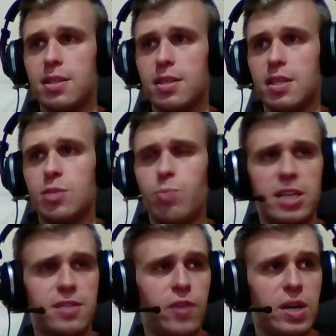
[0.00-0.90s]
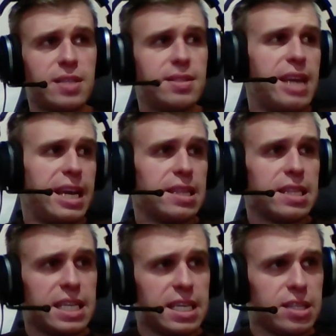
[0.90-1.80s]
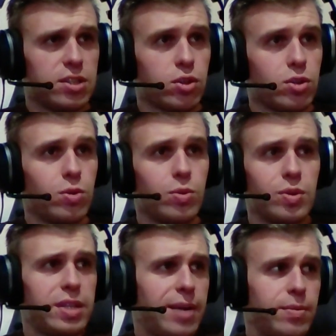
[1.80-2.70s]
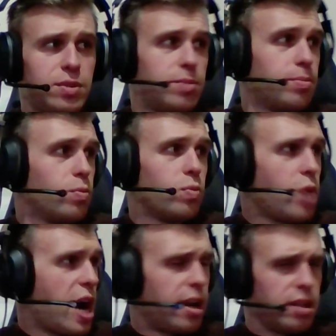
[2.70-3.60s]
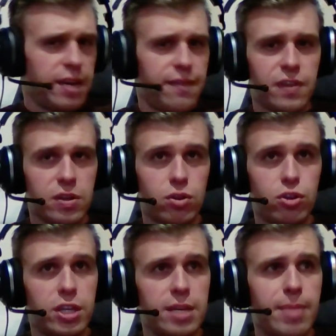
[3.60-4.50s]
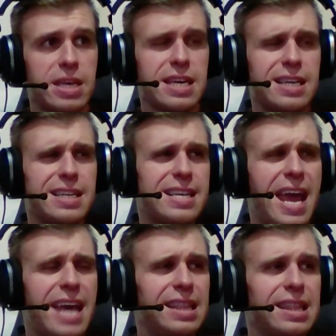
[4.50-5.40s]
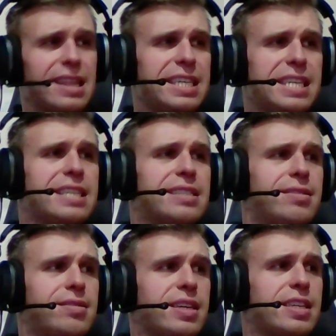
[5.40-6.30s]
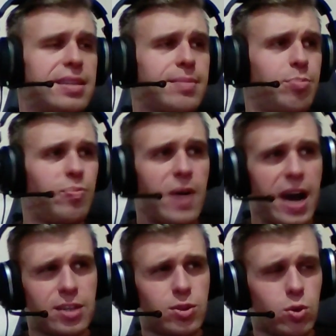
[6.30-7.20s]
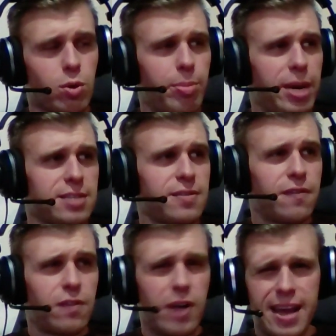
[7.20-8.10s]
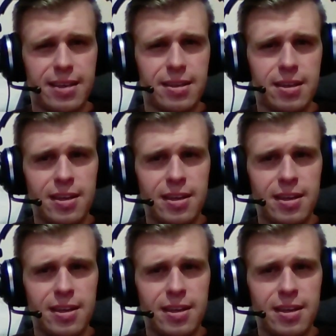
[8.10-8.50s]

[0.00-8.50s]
his best friend is Ned Leeds, who that was some out of left field shit, making Ned Leeds his high school best friend.